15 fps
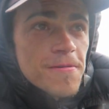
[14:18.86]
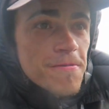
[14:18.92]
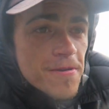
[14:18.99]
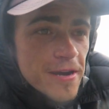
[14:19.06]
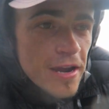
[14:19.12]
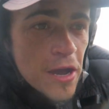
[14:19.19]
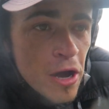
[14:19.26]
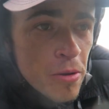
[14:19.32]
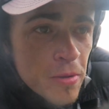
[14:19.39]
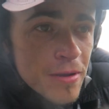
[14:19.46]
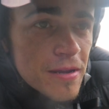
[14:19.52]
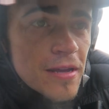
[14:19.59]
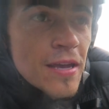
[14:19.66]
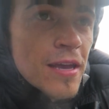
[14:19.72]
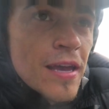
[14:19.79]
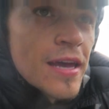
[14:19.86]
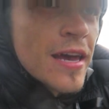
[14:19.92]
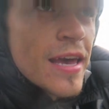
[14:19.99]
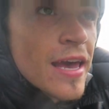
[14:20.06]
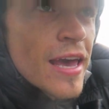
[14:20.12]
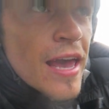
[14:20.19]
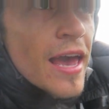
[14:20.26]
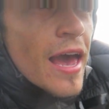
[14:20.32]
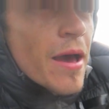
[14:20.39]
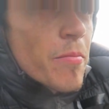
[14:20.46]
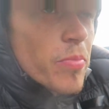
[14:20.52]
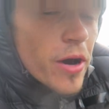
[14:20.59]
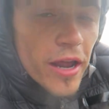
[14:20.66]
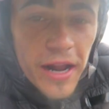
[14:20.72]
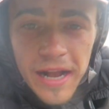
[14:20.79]
not wearing a helmet,
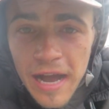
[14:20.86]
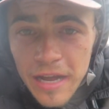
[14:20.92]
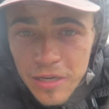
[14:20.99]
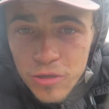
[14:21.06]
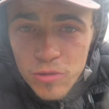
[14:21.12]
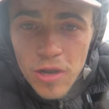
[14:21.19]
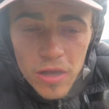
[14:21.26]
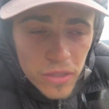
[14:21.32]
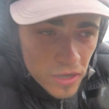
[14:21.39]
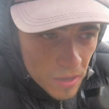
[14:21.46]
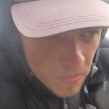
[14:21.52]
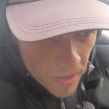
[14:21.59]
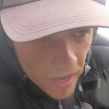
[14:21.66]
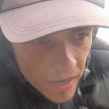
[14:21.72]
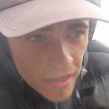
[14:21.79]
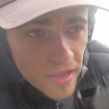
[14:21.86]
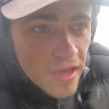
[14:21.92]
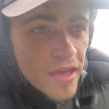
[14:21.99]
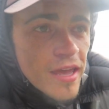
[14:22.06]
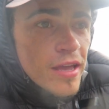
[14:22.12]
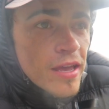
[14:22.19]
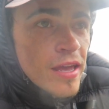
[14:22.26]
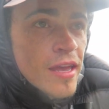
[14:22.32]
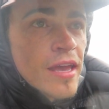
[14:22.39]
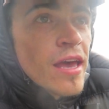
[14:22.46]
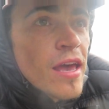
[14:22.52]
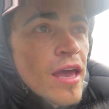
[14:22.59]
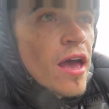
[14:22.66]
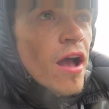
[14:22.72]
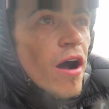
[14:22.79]
but I can't do nothing about it.
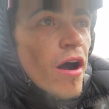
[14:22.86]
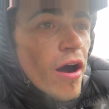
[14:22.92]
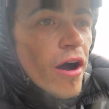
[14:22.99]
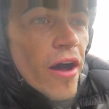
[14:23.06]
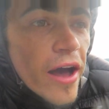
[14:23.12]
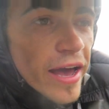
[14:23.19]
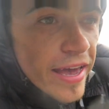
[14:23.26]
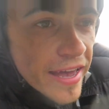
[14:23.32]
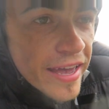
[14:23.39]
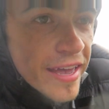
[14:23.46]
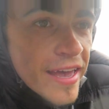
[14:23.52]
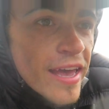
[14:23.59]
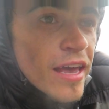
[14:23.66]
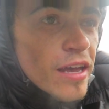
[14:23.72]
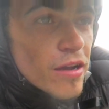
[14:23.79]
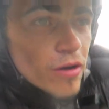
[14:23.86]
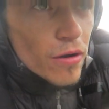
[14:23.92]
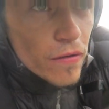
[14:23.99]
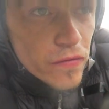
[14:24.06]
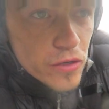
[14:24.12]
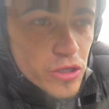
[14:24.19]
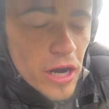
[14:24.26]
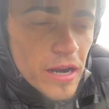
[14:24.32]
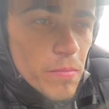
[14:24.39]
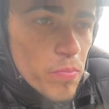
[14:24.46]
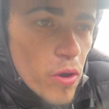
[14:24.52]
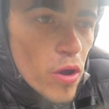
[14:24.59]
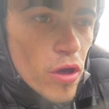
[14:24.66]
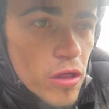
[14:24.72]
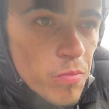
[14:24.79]
I got off the train in
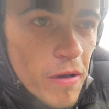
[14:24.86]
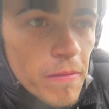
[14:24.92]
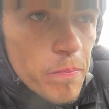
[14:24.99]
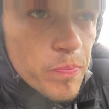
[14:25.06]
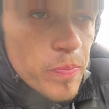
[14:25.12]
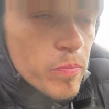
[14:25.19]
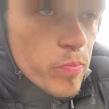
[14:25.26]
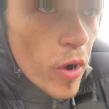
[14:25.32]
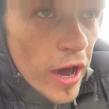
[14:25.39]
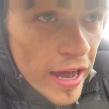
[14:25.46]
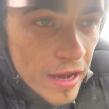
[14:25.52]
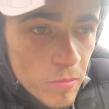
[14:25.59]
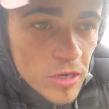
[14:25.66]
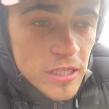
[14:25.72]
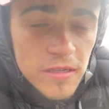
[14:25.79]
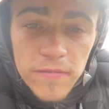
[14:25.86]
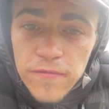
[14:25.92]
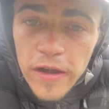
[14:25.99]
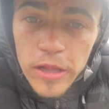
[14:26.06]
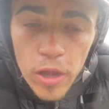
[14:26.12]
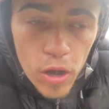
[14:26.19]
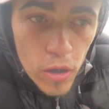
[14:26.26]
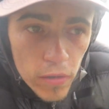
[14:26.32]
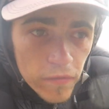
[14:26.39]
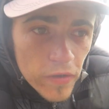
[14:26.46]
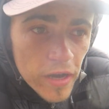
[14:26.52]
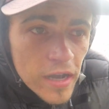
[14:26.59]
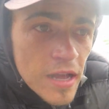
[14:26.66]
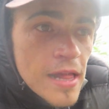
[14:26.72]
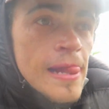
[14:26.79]
Perth, my bike must have fell
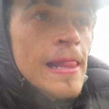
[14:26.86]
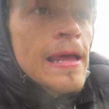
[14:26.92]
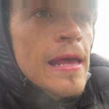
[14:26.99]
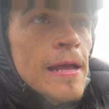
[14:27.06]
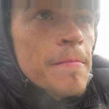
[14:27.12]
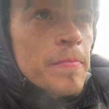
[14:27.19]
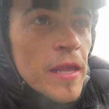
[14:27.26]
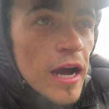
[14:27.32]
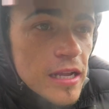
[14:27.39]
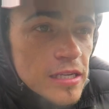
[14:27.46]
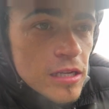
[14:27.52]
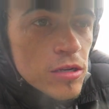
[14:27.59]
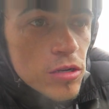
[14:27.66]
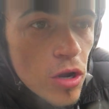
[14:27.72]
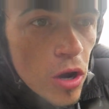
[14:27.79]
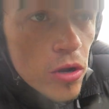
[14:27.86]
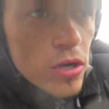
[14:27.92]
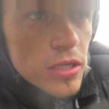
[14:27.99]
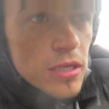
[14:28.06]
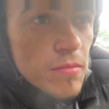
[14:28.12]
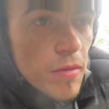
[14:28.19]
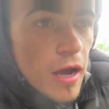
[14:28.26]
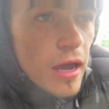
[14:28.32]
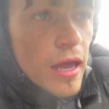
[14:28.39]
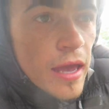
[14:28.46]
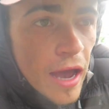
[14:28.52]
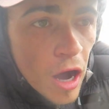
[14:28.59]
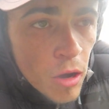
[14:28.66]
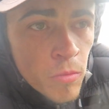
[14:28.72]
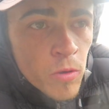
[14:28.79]
over. I didn't notice that my
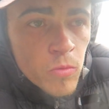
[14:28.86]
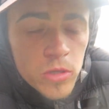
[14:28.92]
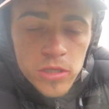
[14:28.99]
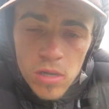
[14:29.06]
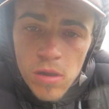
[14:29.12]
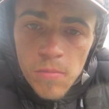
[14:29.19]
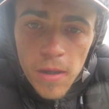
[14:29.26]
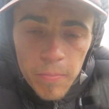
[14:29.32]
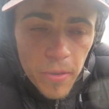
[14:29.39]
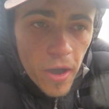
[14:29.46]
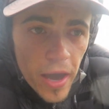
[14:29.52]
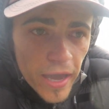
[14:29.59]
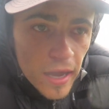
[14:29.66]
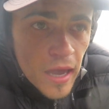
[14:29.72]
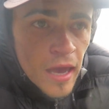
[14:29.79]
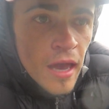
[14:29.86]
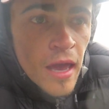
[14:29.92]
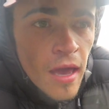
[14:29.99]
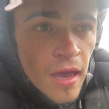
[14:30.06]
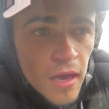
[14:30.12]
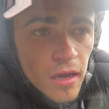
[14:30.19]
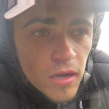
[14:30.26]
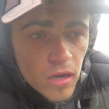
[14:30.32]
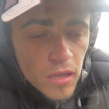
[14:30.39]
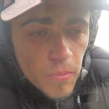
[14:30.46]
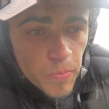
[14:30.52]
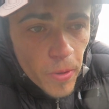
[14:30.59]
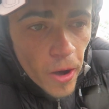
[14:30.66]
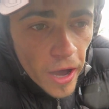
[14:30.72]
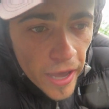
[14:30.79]
helmet wasn't on my bike. Got the
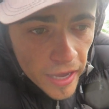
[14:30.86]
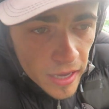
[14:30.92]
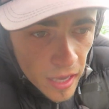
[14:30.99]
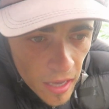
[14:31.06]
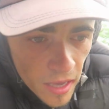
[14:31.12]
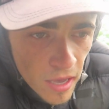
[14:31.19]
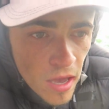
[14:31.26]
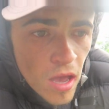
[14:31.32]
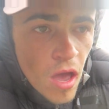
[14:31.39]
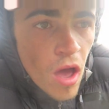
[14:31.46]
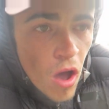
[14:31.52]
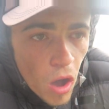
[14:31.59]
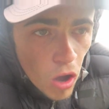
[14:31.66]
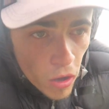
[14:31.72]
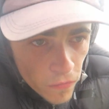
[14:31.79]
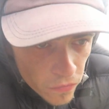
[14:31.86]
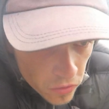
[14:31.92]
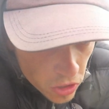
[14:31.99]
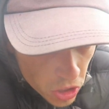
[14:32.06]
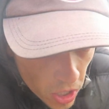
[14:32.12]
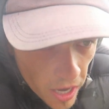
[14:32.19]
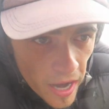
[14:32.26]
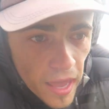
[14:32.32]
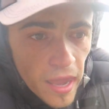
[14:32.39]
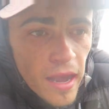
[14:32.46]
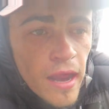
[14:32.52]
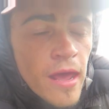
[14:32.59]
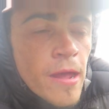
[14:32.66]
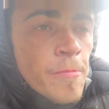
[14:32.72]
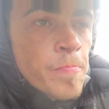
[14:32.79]
bike off the train,